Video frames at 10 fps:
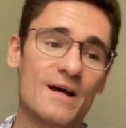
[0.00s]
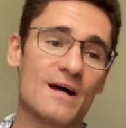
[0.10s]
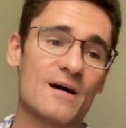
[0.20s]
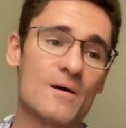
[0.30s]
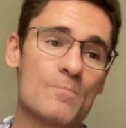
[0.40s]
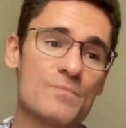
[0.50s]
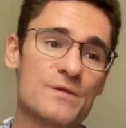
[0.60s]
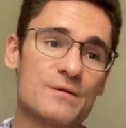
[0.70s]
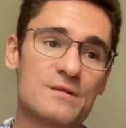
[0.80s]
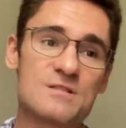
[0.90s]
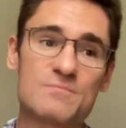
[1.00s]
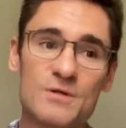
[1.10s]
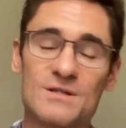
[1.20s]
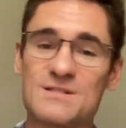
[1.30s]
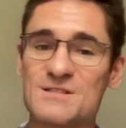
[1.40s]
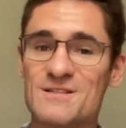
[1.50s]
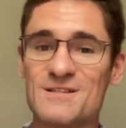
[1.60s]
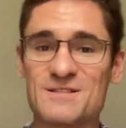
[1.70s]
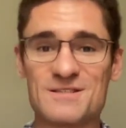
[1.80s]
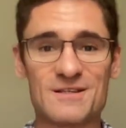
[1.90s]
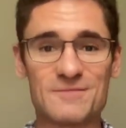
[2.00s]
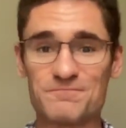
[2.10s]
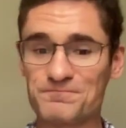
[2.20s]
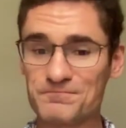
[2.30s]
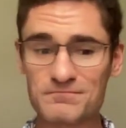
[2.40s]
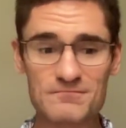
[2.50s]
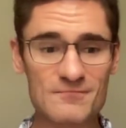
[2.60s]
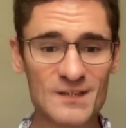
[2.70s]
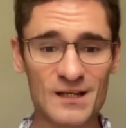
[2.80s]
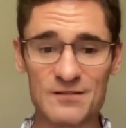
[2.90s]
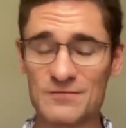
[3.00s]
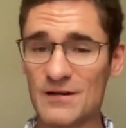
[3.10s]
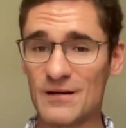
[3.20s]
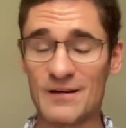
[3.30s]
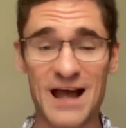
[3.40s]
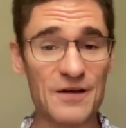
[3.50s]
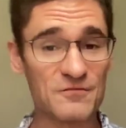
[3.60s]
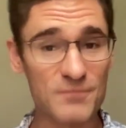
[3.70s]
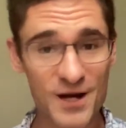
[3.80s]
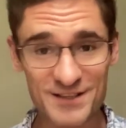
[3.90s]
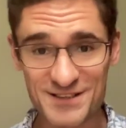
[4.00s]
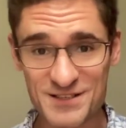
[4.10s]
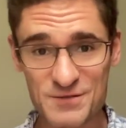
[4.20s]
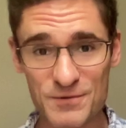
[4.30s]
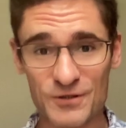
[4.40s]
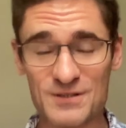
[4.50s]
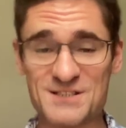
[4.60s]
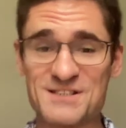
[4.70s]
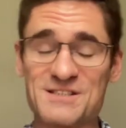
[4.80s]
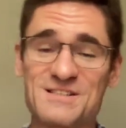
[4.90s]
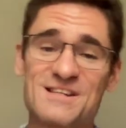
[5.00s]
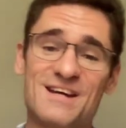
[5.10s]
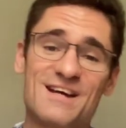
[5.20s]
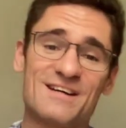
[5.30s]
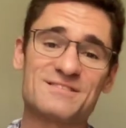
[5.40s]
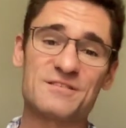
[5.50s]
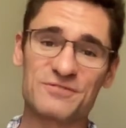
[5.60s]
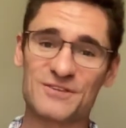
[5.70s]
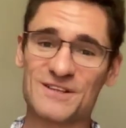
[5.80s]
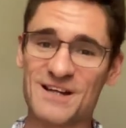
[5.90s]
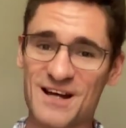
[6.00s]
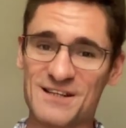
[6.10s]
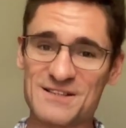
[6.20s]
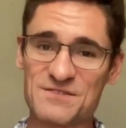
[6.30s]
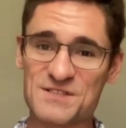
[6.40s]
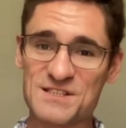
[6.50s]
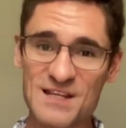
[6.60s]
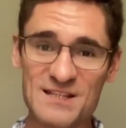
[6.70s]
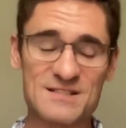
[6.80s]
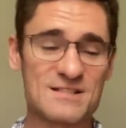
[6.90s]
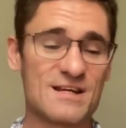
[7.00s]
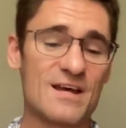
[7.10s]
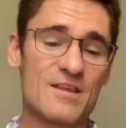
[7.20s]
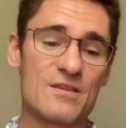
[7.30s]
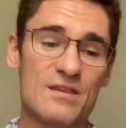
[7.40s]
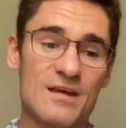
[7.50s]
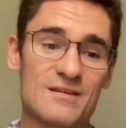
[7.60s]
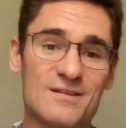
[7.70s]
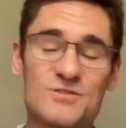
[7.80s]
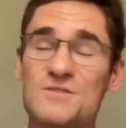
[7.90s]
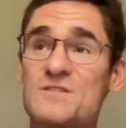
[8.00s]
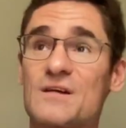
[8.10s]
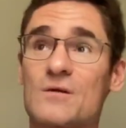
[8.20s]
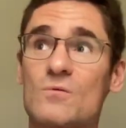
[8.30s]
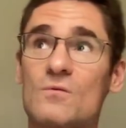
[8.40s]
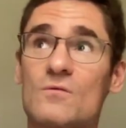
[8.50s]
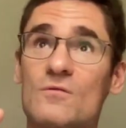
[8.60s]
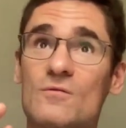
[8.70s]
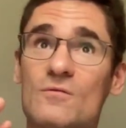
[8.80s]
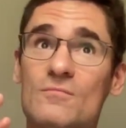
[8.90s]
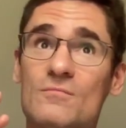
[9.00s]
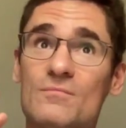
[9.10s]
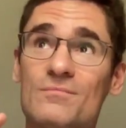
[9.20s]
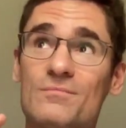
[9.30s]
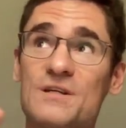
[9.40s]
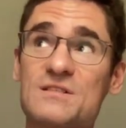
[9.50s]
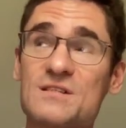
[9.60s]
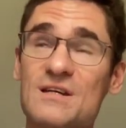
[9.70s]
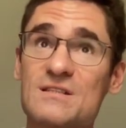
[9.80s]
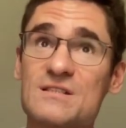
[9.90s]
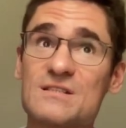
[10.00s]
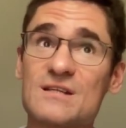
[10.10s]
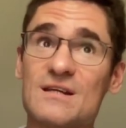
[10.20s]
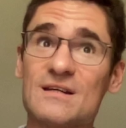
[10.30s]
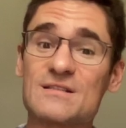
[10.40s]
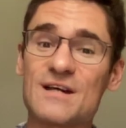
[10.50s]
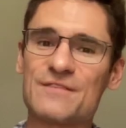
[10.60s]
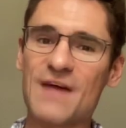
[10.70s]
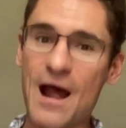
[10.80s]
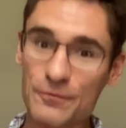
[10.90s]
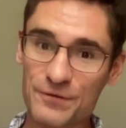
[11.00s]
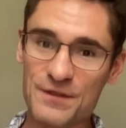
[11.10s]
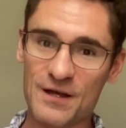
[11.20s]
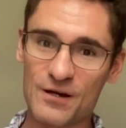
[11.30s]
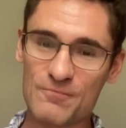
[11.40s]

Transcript: You can experience this in kind of out-of-body experiences, different kinds of states that it's just like, but it's kind of out there.